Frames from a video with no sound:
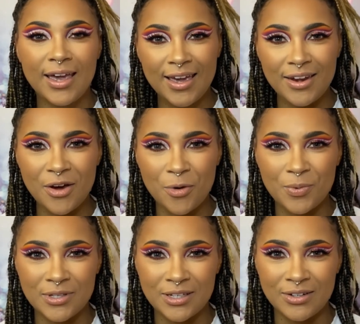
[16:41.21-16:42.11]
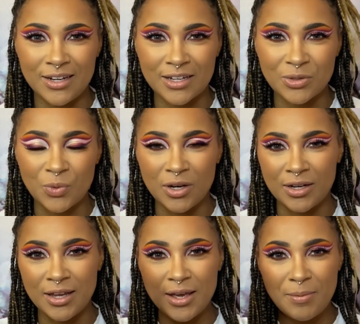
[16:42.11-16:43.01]
and I hope I see you in the next one.
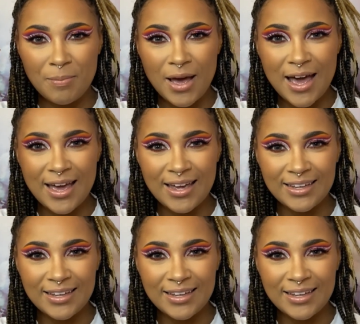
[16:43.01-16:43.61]
Bye!